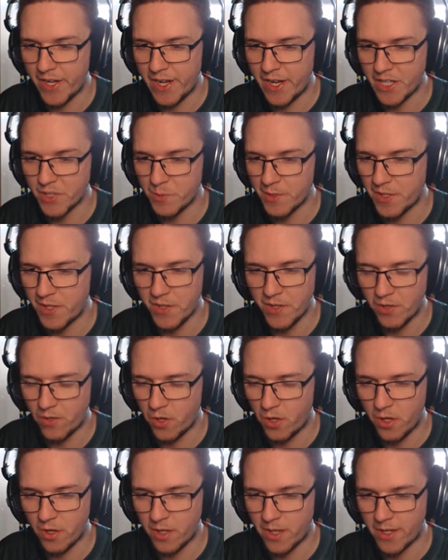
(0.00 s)
Ajax. We could have
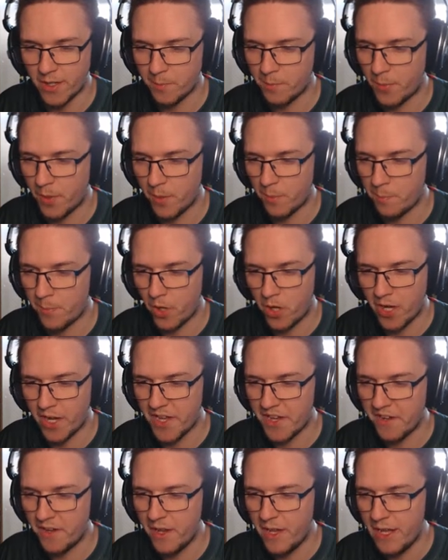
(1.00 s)
got like
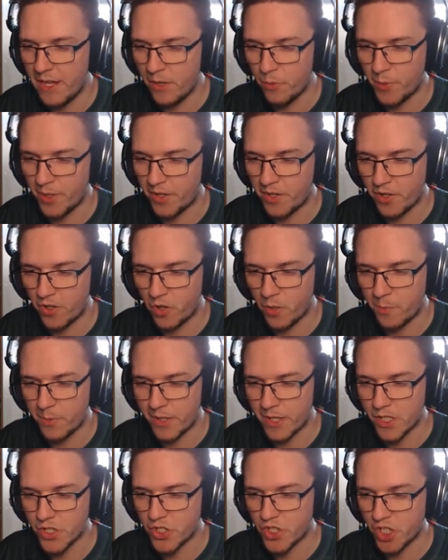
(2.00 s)
Bayern. We could have got
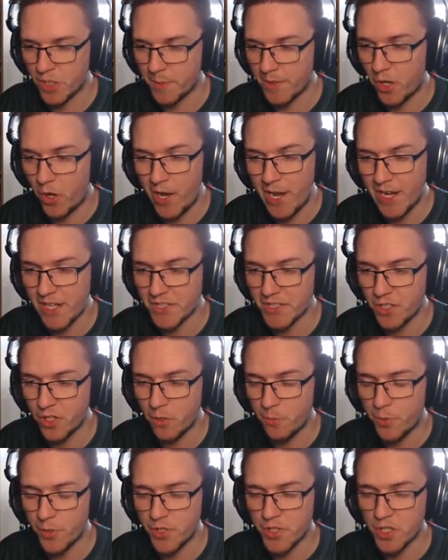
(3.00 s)
PSG. I mean, Ajax are no